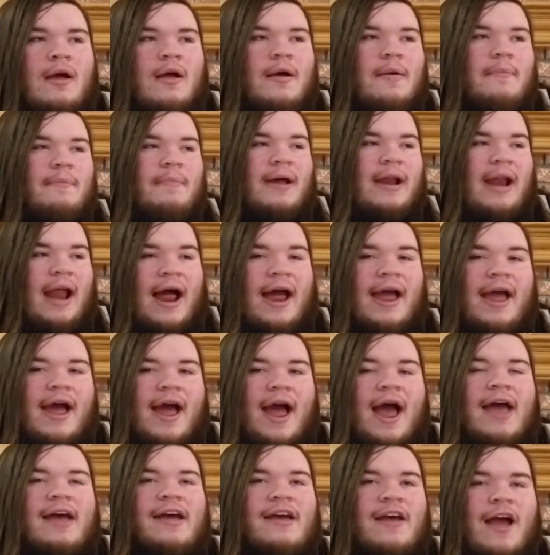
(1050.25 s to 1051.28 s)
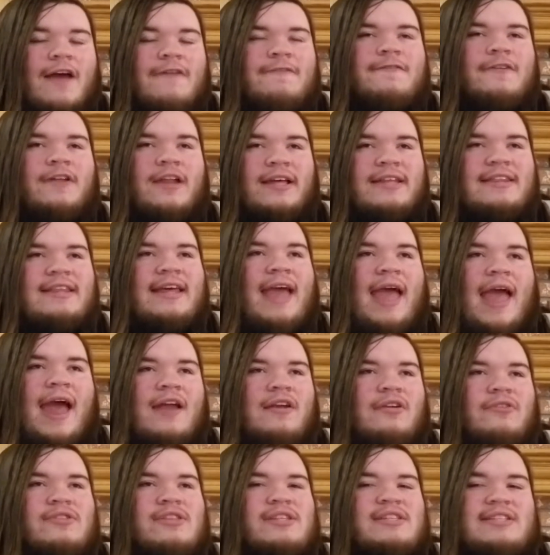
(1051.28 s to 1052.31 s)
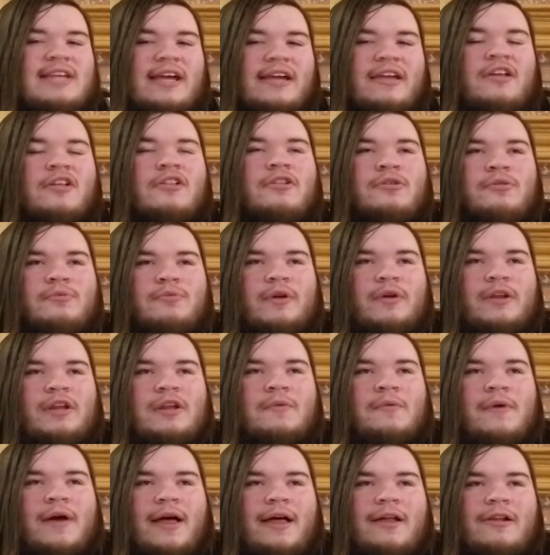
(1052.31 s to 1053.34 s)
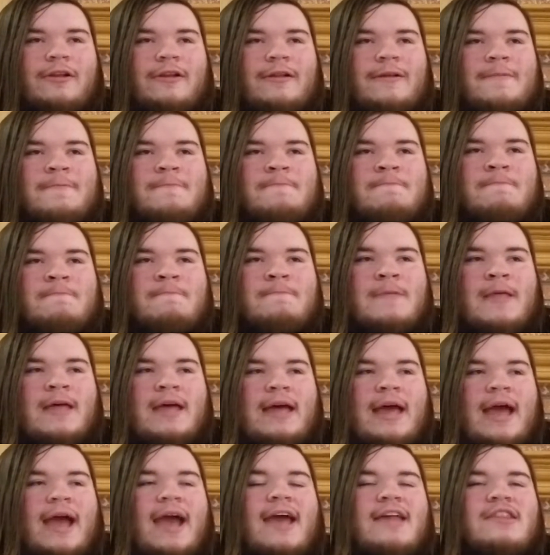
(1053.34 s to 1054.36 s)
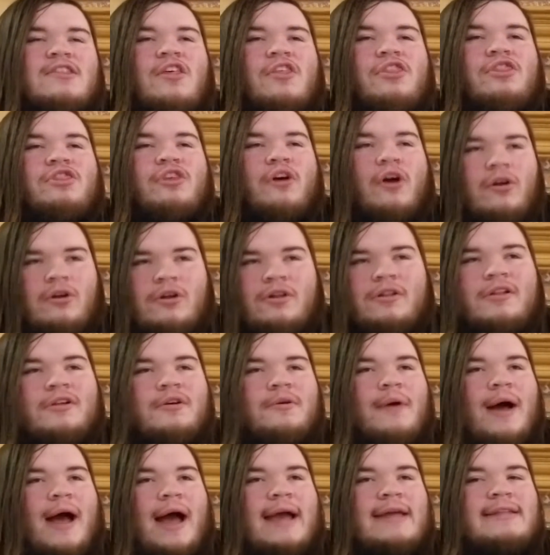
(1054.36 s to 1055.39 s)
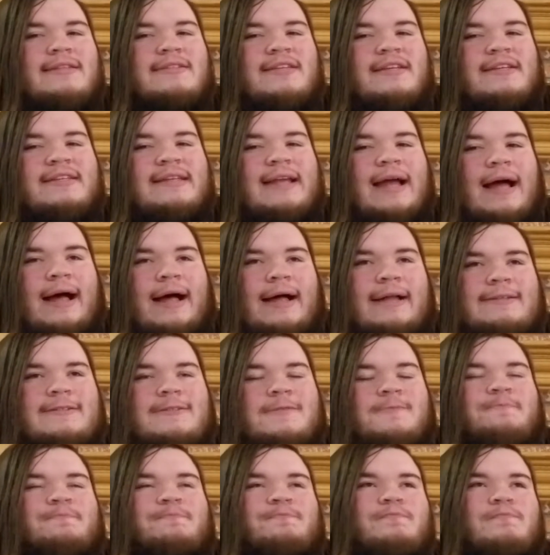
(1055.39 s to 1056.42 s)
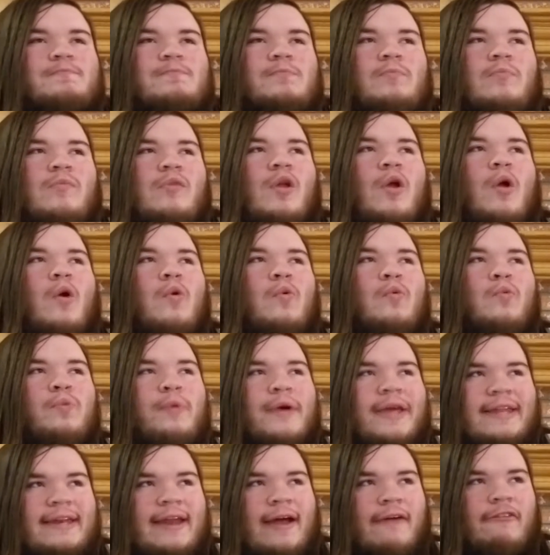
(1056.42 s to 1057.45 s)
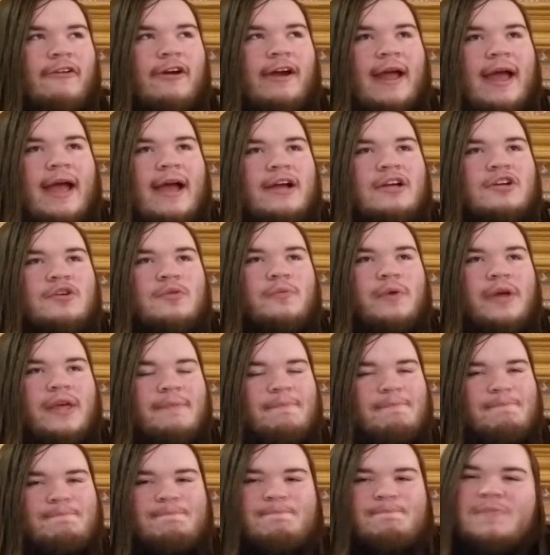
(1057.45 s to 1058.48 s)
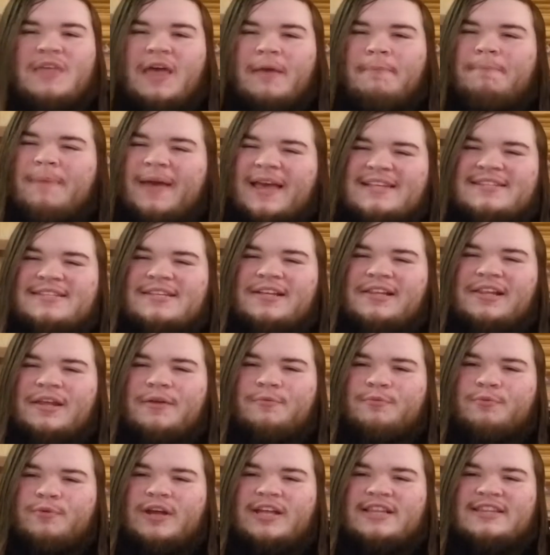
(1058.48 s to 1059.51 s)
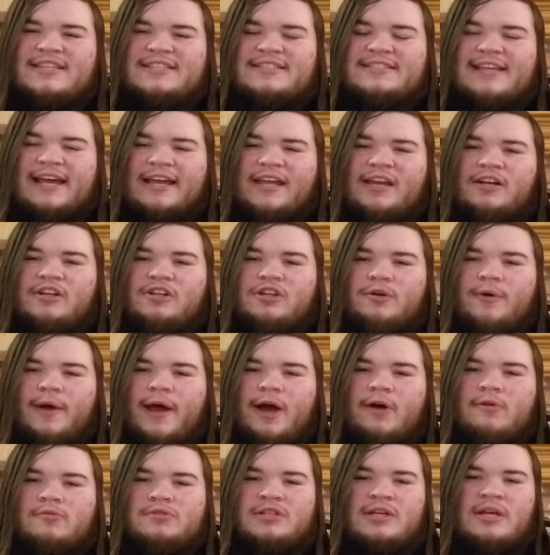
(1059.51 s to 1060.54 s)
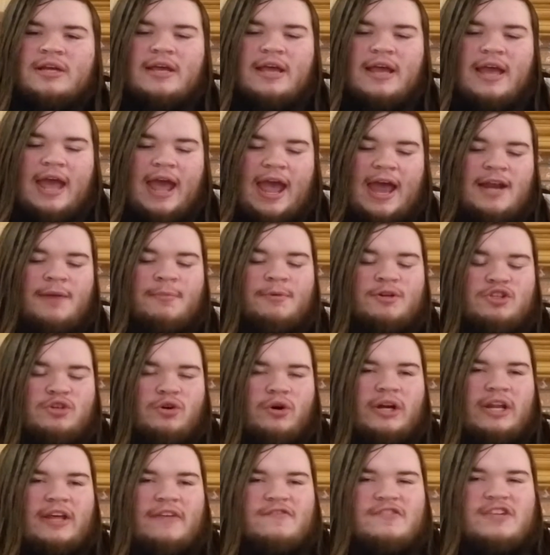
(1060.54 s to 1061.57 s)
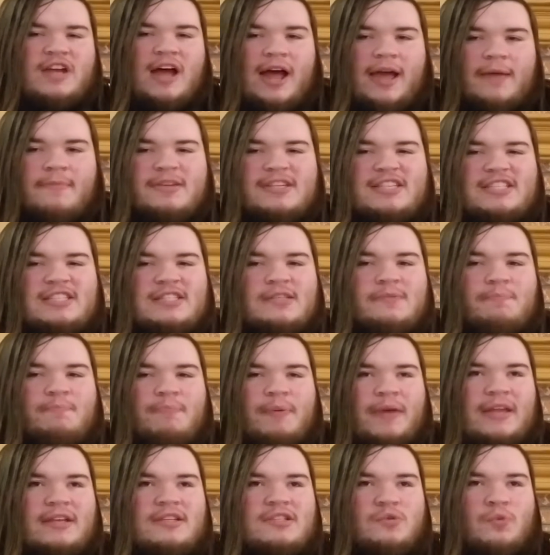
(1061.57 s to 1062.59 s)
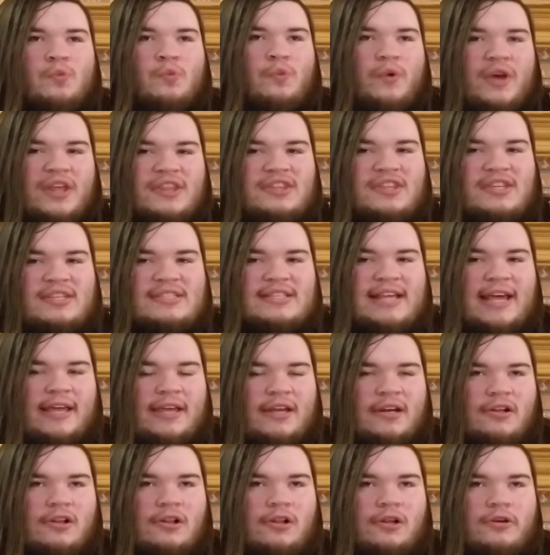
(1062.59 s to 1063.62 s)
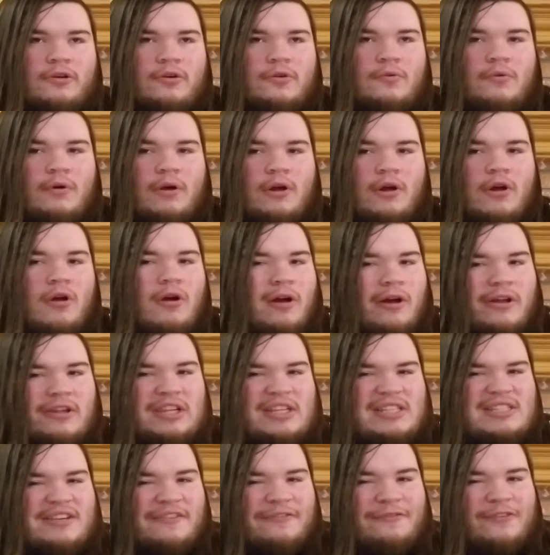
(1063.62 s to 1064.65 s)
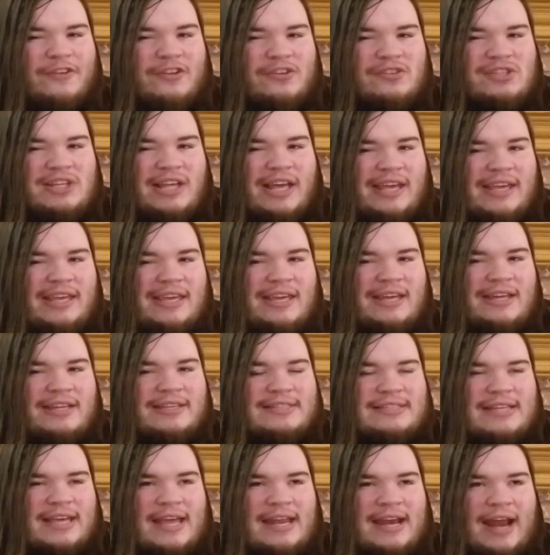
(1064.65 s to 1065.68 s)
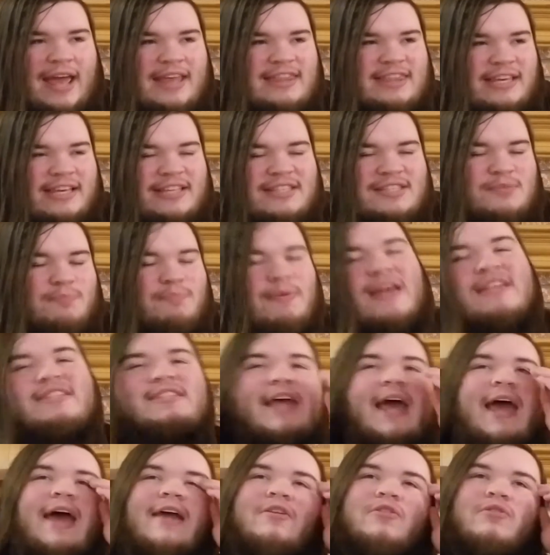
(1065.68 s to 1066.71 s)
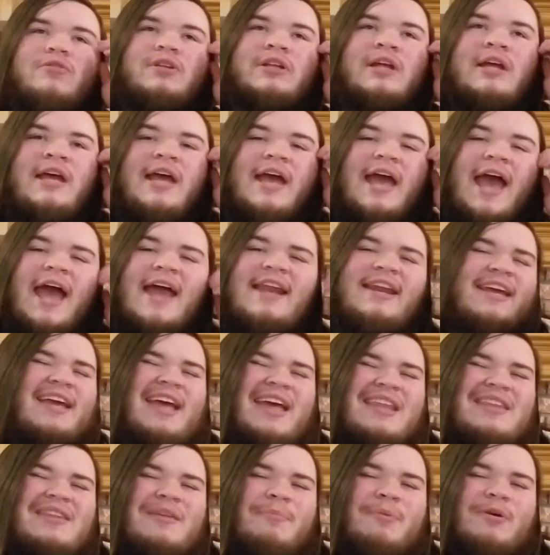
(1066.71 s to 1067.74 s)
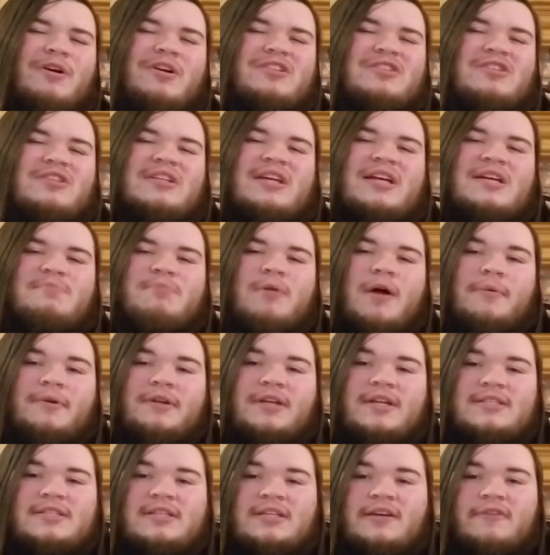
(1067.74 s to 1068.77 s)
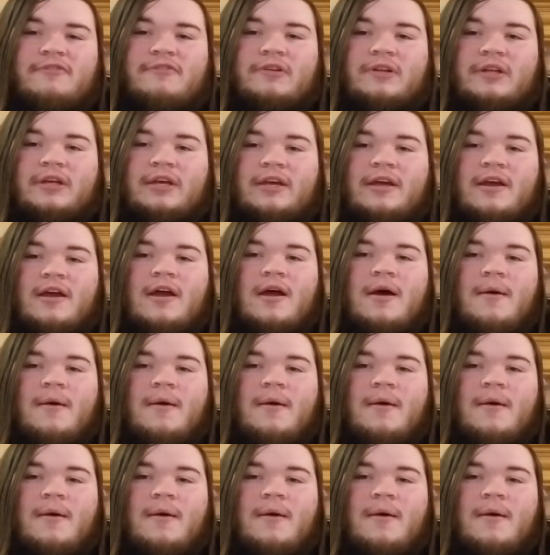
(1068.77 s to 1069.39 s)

But I feel like they handled the second clue really well. And the third clue, I did not. They basically read the second clue out, and a majority of time is spent with the second clue, or at least it feels like it, and I think it's best handled. And again, the book probably does it differently.